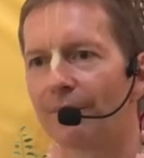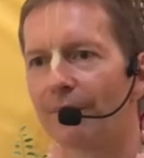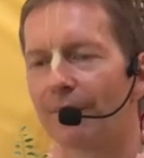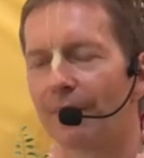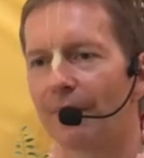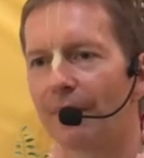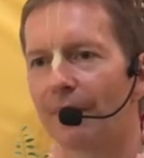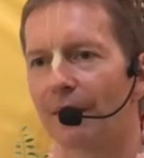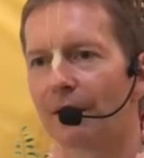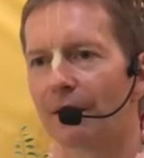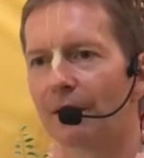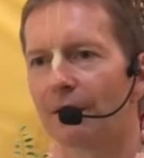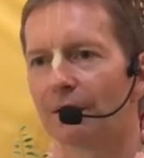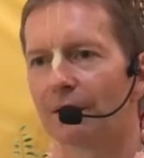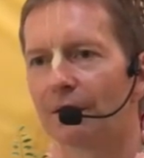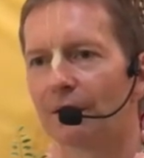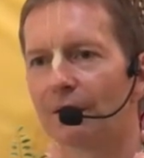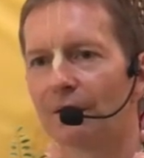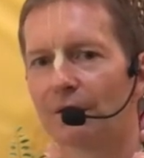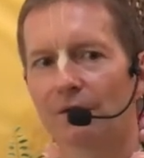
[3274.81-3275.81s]
Hmm?
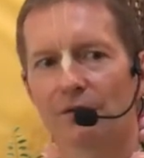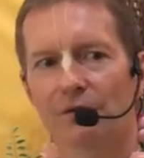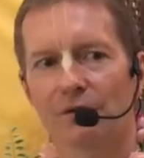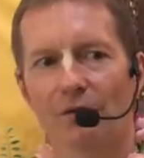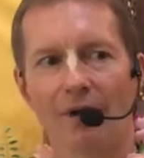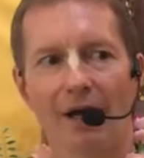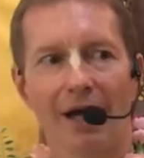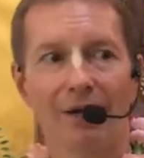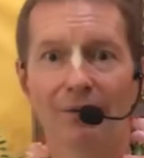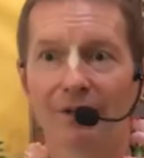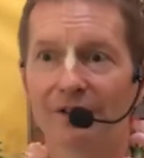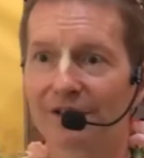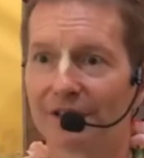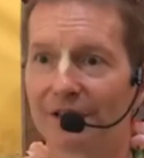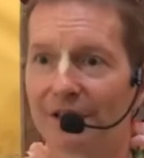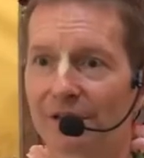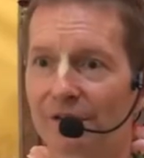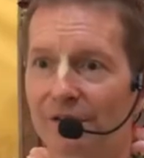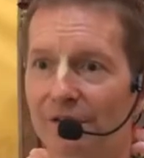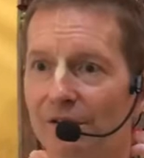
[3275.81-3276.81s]
So how is
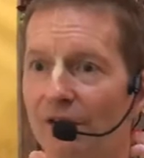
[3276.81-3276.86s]
this?